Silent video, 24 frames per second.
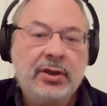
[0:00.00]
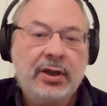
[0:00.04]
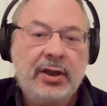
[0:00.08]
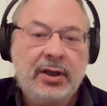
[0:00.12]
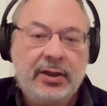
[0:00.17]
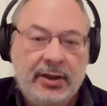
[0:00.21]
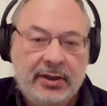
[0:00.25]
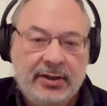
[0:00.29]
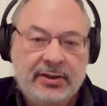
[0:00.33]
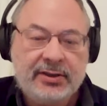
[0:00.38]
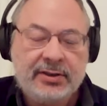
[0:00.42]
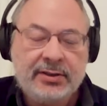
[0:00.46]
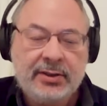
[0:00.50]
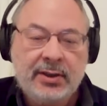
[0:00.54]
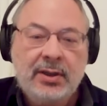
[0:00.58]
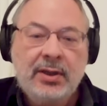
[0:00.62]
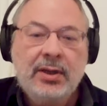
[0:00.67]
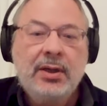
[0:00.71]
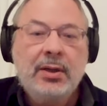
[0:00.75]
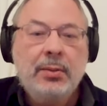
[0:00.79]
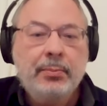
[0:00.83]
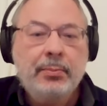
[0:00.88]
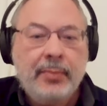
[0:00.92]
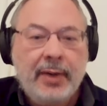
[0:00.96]
elites
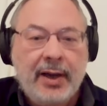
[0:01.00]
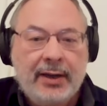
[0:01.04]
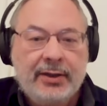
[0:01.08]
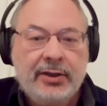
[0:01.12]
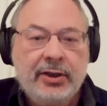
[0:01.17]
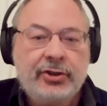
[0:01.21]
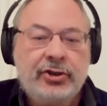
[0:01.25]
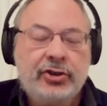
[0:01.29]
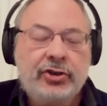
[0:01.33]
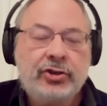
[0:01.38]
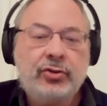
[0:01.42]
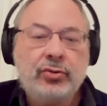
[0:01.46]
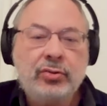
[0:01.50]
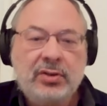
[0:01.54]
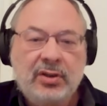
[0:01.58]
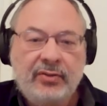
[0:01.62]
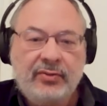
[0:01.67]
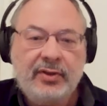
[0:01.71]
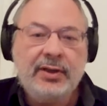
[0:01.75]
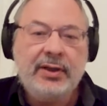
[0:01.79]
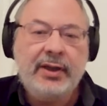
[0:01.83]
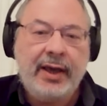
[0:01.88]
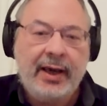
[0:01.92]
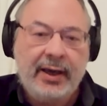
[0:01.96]
manage to
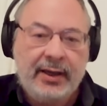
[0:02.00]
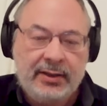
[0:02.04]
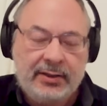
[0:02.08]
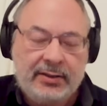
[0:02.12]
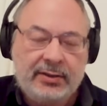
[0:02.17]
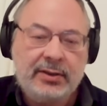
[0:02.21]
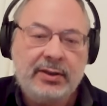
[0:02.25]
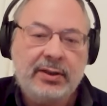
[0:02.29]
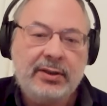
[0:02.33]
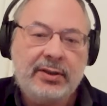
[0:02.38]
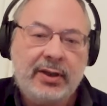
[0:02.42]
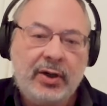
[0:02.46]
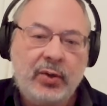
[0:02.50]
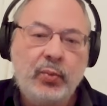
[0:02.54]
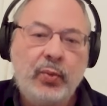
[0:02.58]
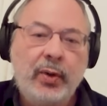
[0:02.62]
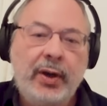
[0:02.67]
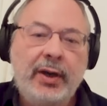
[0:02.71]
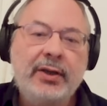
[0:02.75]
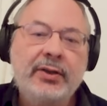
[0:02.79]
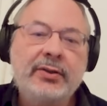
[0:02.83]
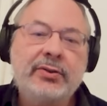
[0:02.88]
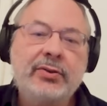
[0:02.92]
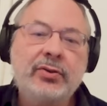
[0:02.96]
navigate their
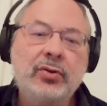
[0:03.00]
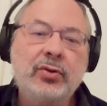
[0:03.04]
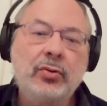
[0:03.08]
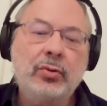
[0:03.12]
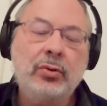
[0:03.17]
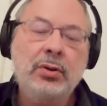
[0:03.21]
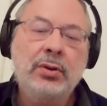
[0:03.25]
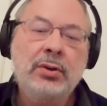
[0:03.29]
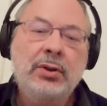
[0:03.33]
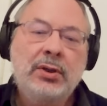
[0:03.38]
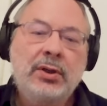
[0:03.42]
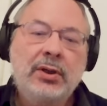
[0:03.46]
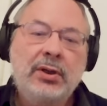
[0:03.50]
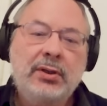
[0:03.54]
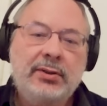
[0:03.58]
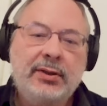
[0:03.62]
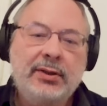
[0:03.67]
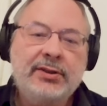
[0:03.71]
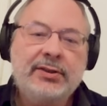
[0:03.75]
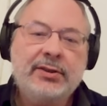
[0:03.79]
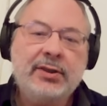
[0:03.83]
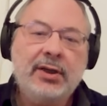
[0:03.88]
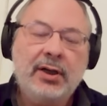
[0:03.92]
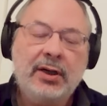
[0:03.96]
way through
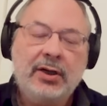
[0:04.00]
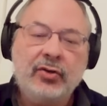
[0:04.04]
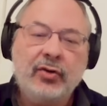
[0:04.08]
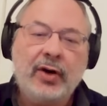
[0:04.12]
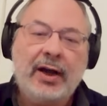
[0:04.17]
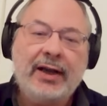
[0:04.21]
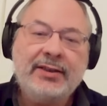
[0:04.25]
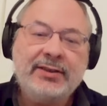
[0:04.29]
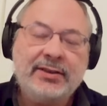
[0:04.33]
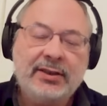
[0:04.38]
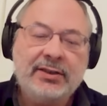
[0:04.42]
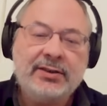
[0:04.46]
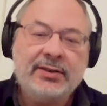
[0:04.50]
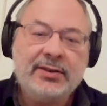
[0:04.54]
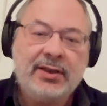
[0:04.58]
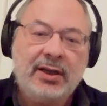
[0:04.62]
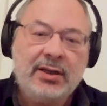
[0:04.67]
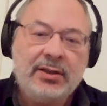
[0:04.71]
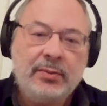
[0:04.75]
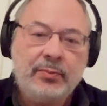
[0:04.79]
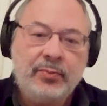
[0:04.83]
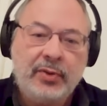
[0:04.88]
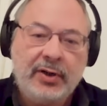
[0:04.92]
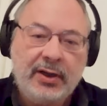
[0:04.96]
this crisis
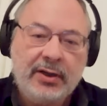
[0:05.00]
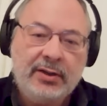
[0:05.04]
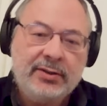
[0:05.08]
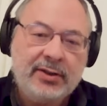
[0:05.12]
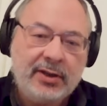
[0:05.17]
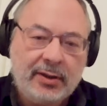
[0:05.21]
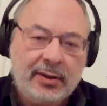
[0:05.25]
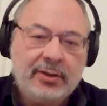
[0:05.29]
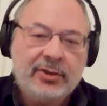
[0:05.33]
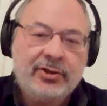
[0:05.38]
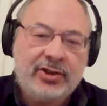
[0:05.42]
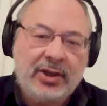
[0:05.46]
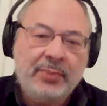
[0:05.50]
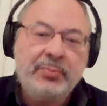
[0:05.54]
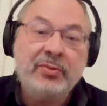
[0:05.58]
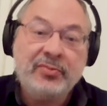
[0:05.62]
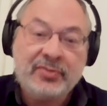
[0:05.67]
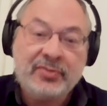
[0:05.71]
and bring the ship of